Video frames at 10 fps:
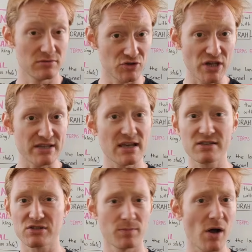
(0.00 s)

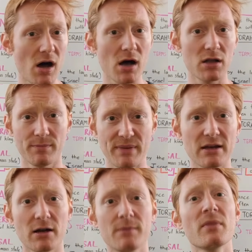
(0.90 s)
Jesus or Paul or
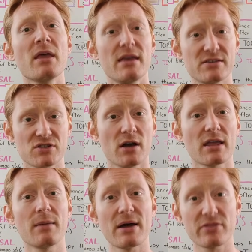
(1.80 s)
Peter, is
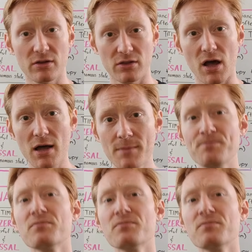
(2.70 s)
talking about the law,